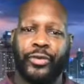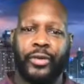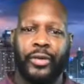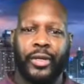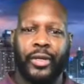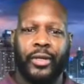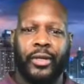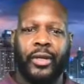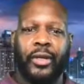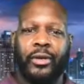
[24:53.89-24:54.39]
You're
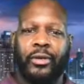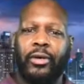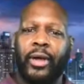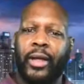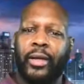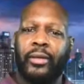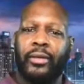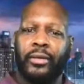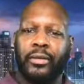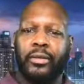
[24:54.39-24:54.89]
not
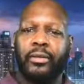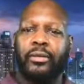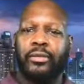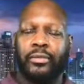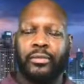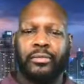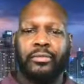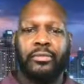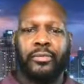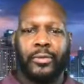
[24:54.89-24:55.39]
locked into
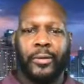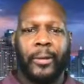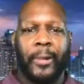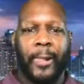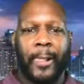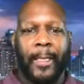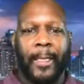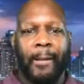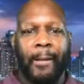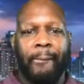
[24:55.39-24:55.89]
any
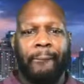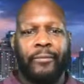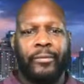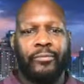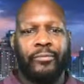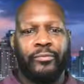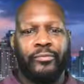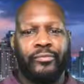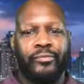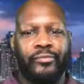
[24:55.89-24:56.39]

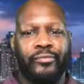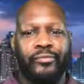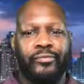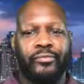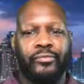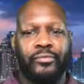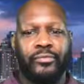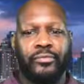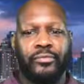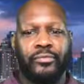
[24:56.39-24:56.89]
complications
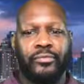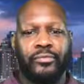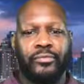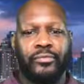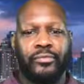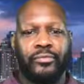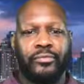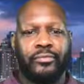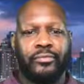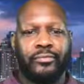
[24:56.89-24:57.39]
or,
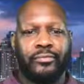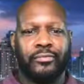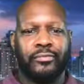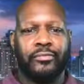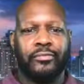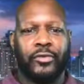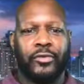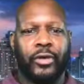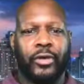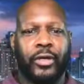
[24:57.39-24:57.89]

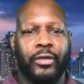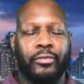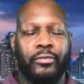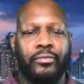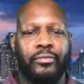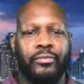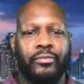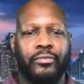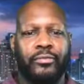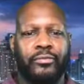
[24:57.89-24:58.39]

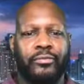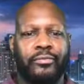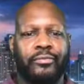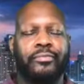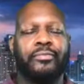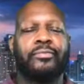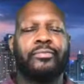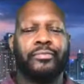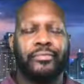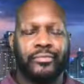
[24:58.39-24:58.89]
sharing,
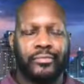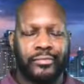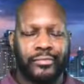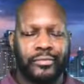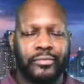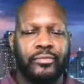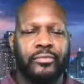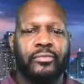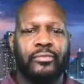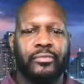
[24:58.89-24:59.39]
oh, you have
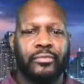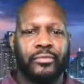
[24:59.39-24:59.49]
to